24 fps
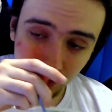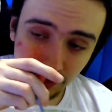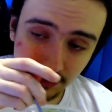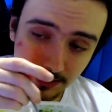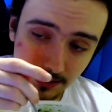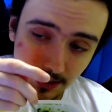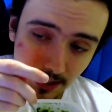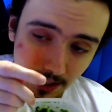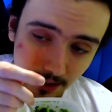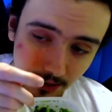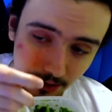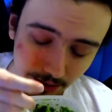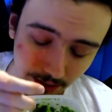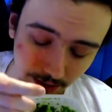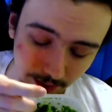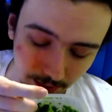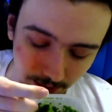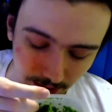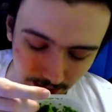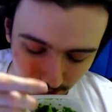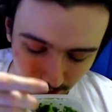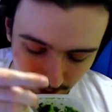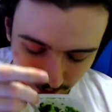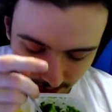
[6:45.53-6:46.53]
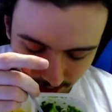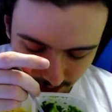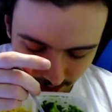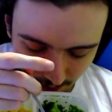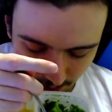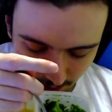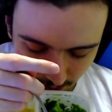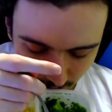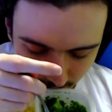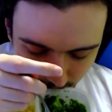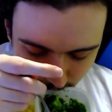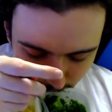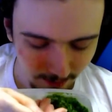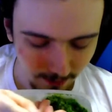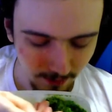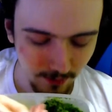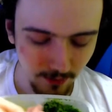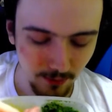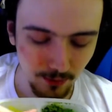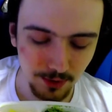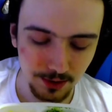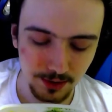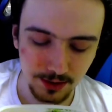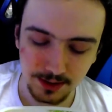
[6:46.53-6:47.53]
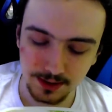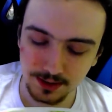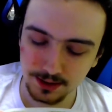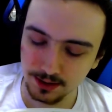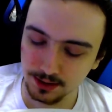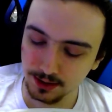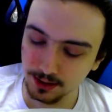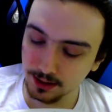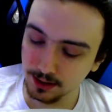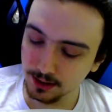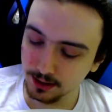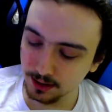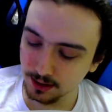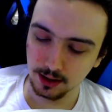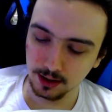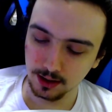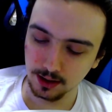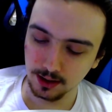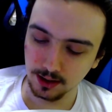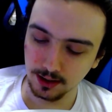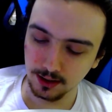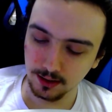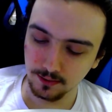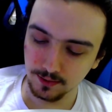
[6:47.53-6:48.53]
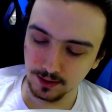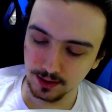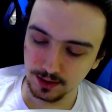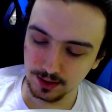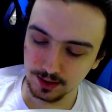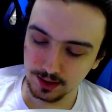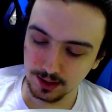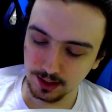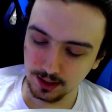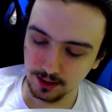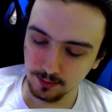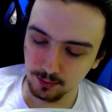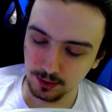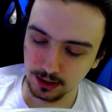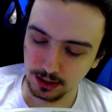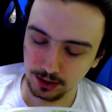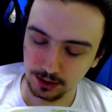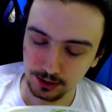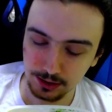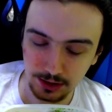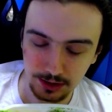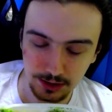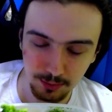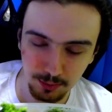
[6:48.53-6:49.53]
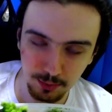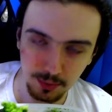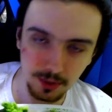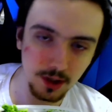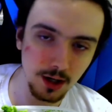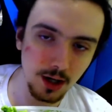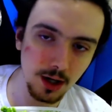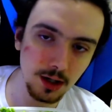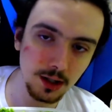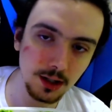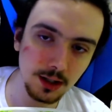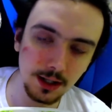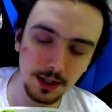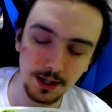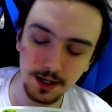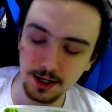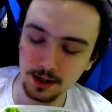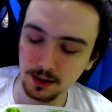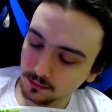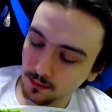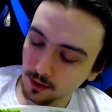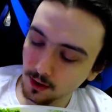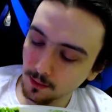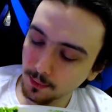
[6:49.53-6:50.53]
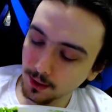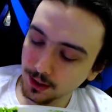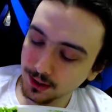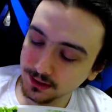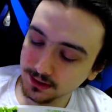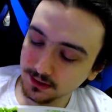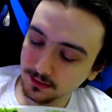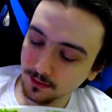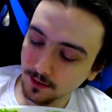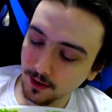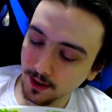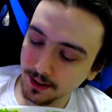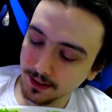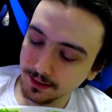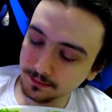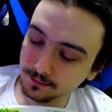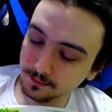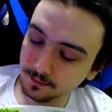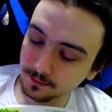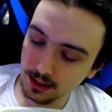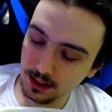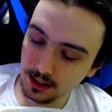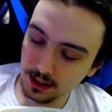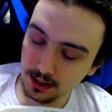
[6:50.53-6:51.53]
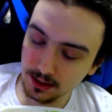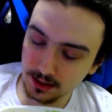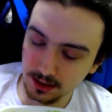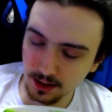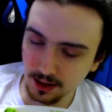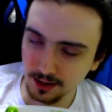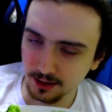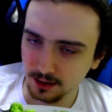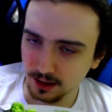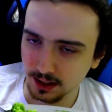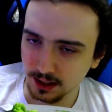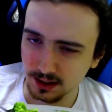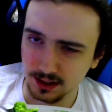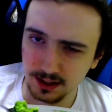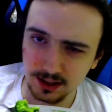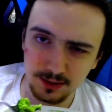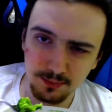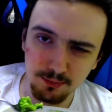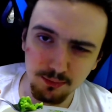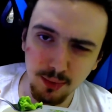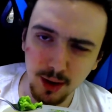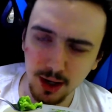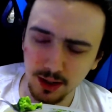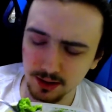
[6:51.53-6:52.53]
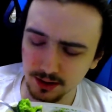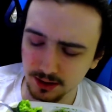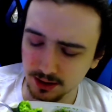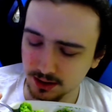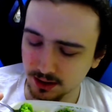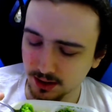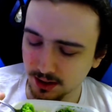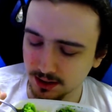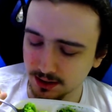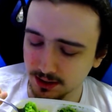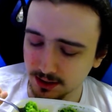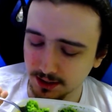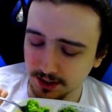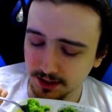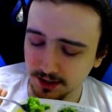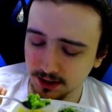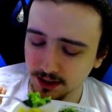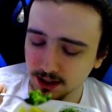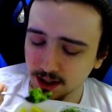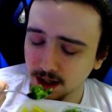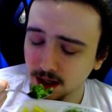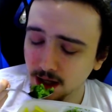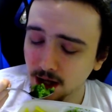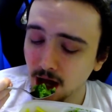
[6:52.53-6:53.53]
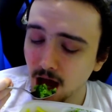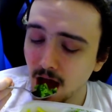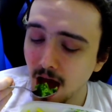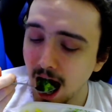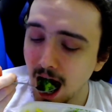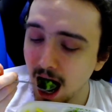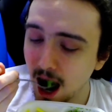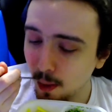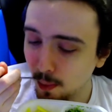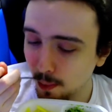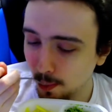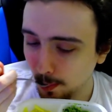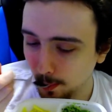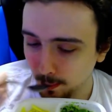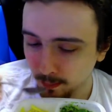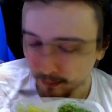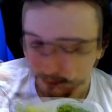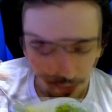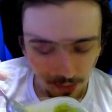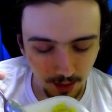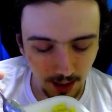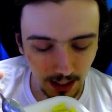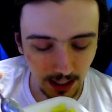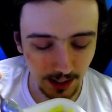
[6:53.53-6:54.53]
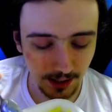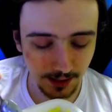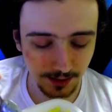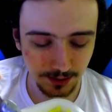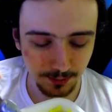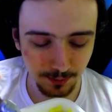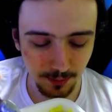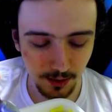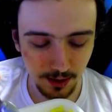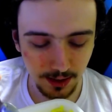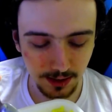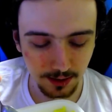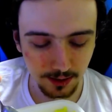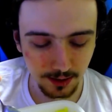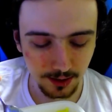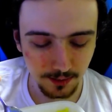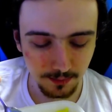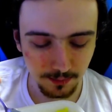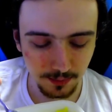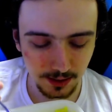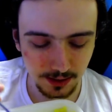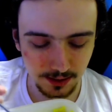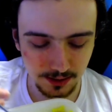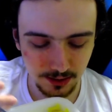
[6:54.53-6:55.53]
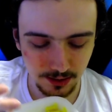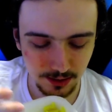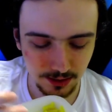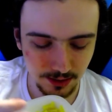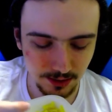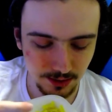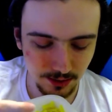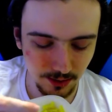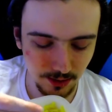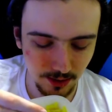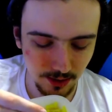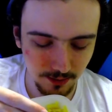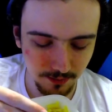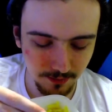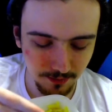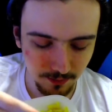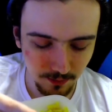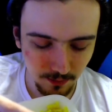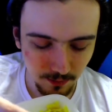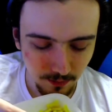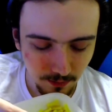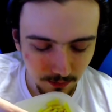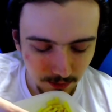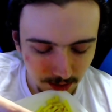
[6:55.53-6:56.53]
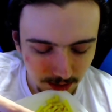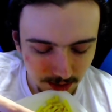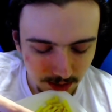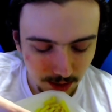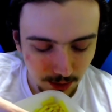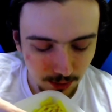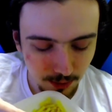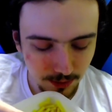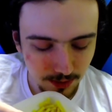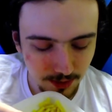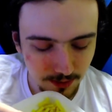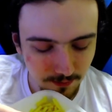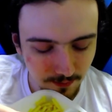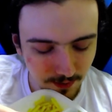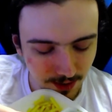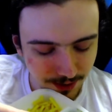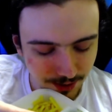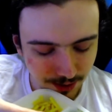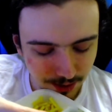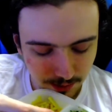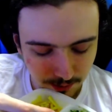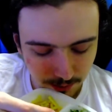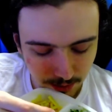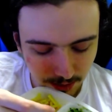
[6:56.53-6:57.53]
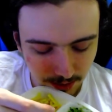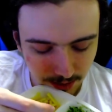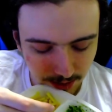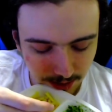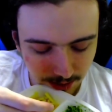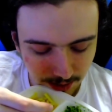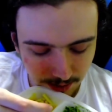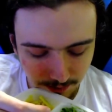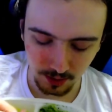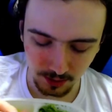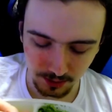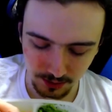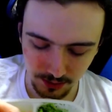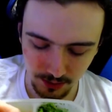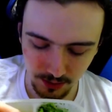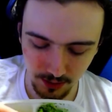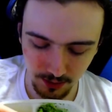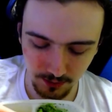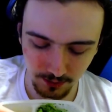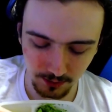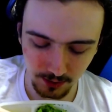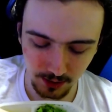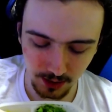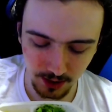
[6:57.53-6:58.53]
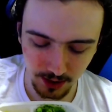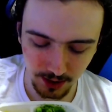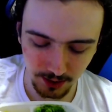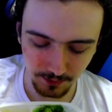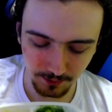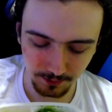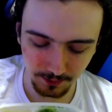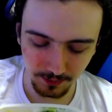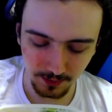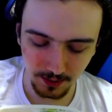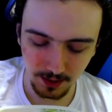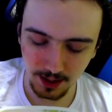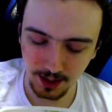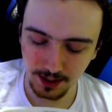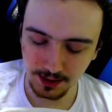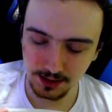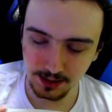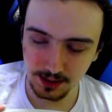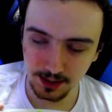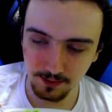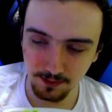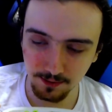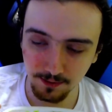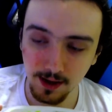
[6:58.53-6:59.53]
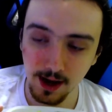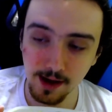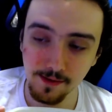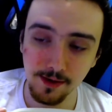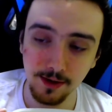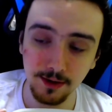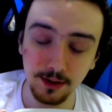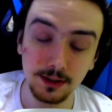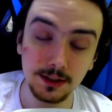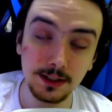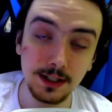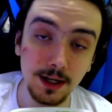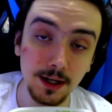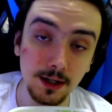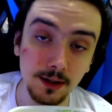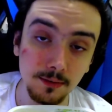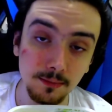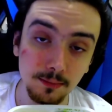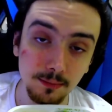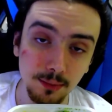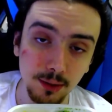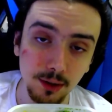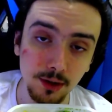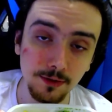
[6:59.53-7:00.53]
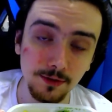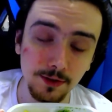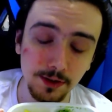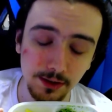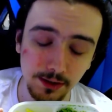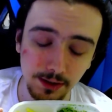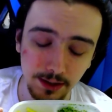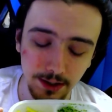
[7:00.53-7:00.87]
is actually probably the best part, which is kind of insane because it's broccoli. But it's fine. It's got like this butter sauce, I think, and it's pretty good, but it's just sort of the token vegetable here. So overall, I'd say 5 out of 10, perfectly